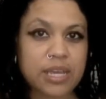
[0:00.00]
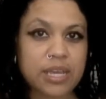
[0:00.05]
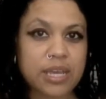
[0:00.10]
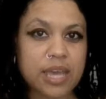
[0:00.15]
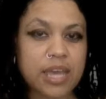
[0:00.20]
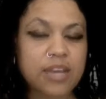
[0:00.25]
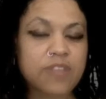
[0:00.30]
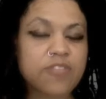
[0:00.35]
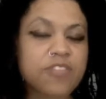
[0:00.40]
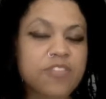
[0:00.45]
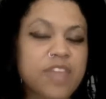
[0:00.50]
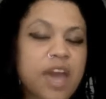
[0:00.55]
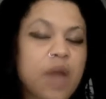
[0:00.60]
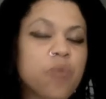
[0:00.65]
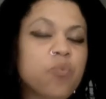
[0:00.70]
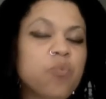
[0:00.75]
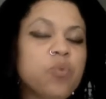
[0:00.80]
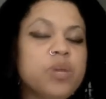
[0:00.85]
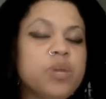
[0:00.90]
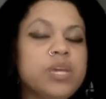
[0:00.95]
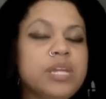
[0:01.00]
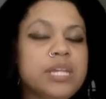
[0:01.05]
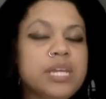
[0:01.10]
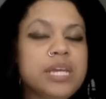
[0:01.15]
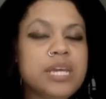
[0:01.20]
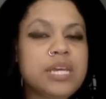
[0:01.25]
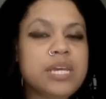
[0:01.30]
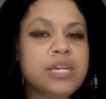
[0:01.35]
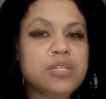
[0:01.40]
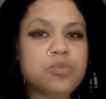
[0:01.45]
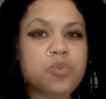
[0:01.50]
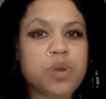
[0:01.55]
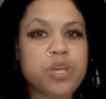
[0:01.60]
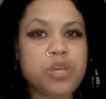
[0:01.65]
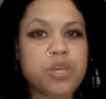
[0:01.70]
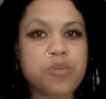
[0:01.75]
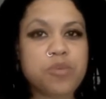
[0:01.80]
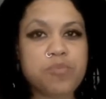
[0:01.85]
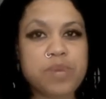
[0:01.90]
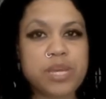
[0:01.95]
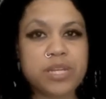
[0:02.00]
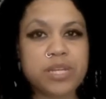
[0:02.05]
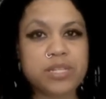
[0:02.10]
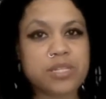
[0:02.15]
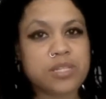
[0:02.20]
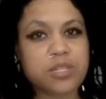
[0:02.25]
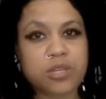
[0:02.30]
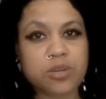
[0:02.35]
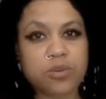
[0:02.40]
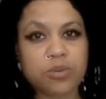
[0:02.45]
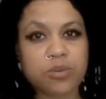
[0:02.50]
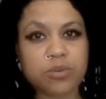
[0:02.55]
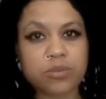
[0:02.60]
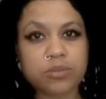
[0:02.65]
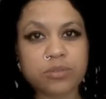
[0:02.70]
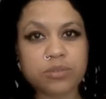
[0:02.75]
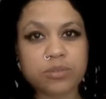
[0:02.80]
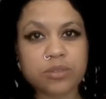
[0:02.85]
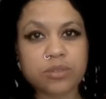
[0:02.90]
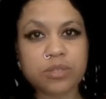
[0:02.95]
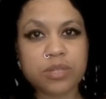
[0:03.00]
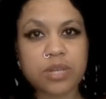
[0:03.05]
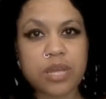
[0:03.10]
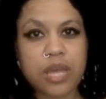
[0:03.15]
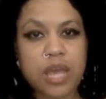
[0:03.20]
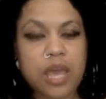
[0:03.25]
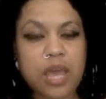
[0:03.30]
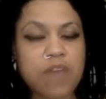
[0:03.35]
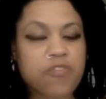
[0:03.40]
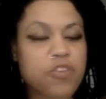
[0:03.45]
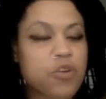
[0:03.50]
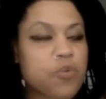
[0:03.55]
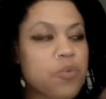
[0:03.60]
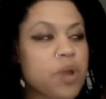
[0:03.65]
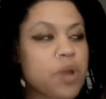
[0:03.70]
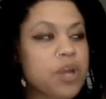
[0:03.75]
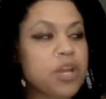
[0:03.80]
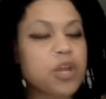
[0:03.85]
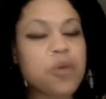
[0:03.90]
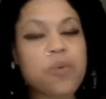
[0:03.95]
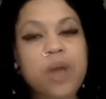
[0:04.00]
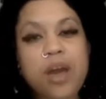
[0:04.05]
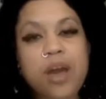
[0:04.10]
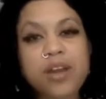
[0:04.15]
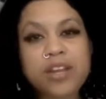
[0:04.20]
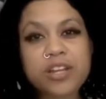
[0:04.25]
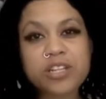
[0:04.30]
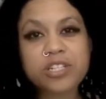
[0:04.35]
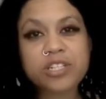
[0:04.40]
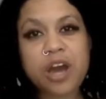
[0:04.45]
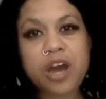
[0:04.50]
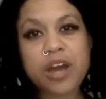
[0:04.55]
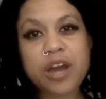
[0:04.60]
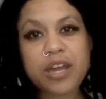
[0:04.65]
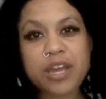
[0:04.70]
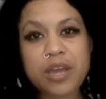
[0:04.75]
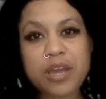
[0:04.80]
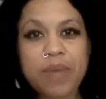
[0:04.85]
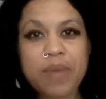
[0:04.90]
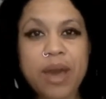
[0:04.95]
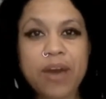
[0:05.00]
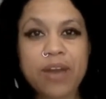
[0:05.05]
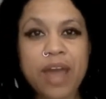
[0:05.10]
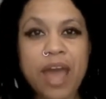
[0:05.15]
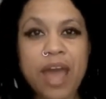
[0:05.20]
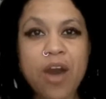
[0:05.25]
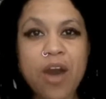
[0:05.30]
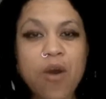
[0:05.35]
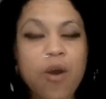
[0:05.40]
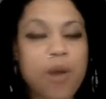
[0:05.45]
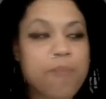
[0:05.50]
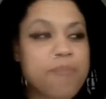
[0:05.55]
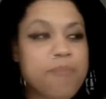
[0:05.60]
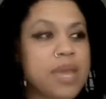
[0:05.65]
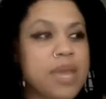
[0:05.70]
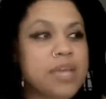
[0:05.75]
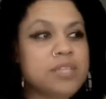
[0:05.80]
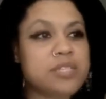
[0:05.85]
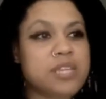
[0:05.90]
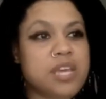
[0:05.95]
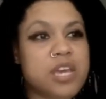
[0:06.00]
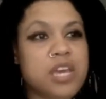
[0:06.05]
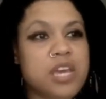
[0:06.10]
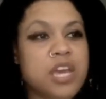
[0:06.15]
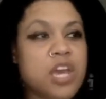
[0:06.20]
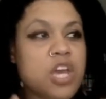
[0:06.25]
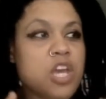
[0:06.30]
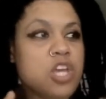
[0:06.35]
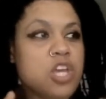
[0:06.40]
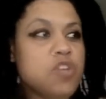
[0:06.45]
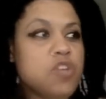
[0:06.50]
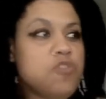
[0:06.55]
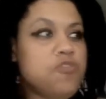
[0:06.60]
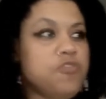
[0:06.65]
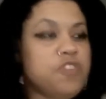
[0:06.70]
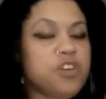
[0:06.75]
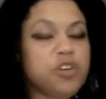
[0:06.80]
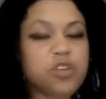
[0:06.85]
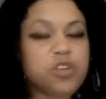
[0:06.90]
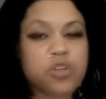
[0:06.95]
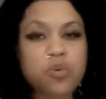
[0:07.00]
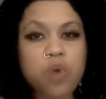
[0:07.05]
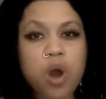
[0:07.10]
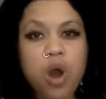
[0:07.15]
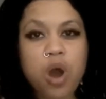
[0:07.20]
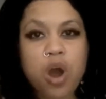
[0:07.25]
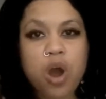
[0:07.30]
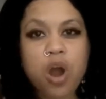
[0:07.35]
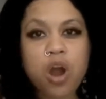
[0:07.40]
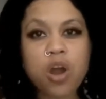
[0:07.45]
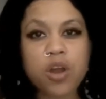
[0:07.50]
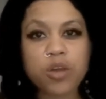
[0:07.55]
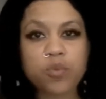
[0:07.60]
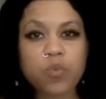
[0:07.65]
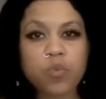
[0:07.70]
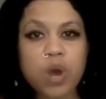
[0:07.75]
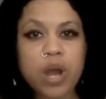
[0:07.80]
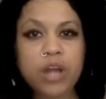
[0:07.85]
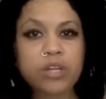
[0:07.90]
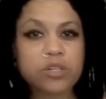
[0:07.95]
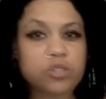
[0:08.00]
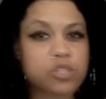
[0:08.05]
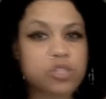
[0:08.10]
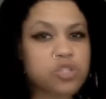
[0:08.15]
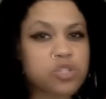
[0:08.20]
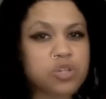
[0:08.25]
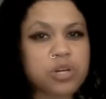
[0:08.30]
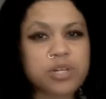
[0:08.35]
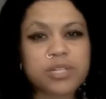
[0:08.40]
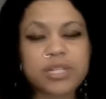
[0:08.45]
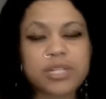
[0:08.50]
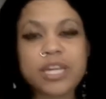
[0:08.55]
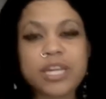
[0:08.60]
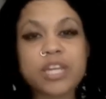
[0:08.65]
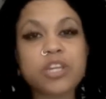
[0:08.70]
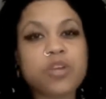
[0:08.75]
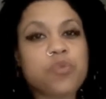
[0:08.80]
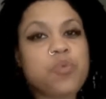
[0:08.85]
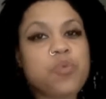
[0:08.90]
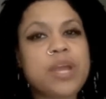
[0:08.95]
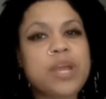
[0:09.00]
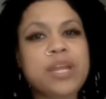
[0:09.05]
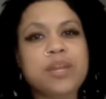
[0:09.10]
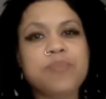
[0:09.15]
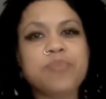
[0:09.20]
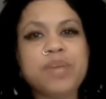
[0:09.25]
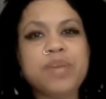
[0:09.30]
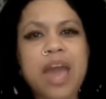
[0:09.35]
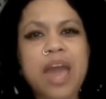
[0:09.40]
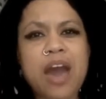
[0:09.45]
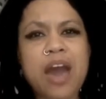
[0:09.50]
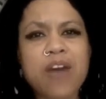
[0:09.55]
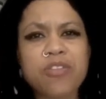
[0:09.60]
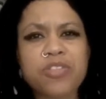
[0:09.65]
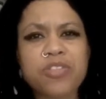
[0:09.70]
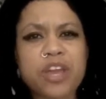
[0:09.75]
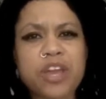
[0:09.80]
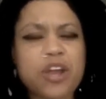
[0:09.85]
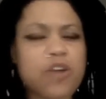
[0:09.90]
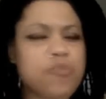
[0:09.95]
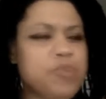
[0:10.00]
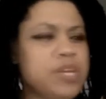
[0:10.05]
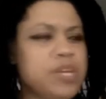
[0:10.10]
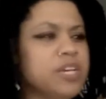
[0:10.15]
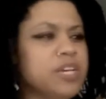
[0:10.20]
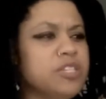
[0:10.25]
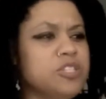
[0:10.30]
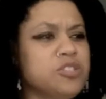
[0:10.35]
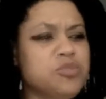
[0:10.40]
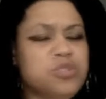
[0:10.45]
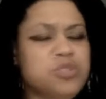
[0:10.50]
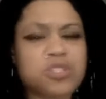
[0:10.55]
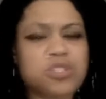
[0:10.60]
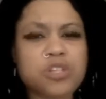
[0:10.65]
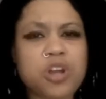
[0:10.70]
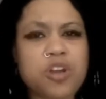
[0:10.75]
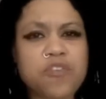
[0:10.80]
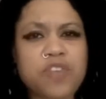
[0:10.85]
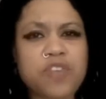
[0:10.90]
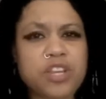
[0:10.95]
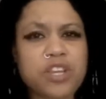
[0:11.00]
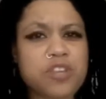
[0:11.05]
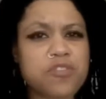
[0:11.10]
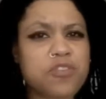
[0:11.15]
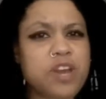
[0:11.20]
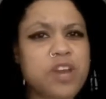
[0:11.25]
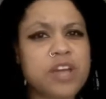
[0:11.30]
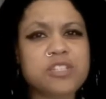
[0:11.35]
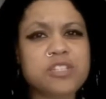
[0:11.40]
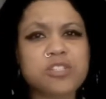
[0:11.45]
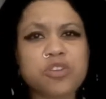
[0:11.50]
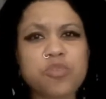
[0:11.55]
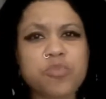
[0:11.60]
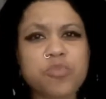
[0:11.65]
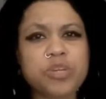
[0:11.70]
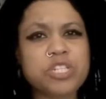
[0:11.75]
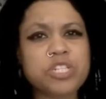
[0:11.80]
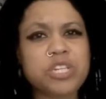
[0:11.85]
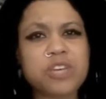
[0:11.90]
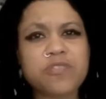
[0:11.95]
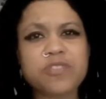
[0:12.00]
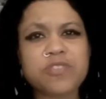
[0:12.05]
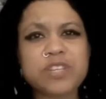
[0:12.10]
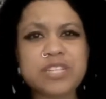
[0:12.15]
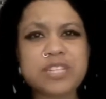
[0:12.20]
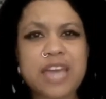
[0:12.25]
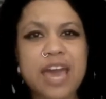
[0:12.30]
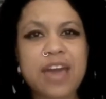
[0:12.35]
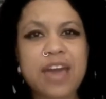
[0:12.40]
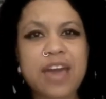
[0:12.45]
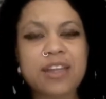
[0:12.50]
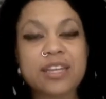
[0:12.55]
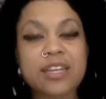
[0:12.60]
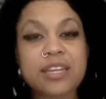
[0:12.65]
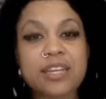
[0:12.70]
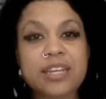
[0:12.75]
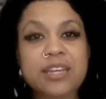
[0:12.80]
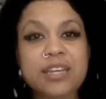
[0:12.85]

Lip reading: And if that really is what you mean to do, if you're running around here talking about how amazing you feel you are and why are you struggling and you're ready to be out there because you deserve it and you've got so much gift and talent,